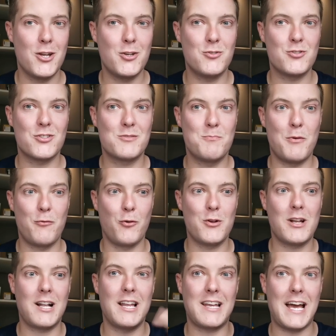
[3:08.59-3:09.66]
you just, before
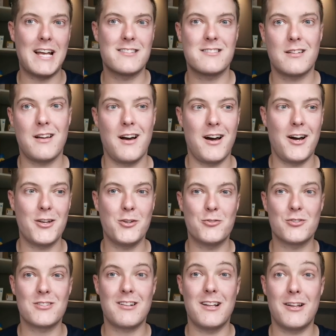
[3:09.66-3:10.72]
you click add to cart,
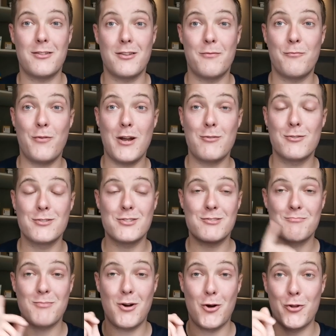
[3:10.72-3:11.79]
you just click the
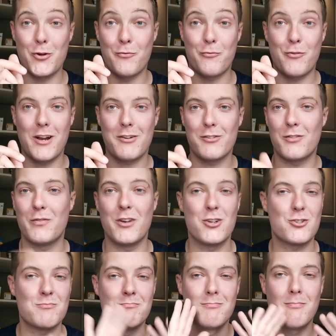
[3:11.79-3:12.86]
fragranced or the unfragranced
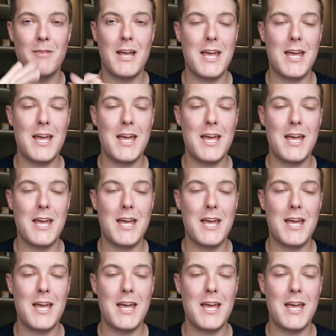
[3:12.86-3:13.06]
version.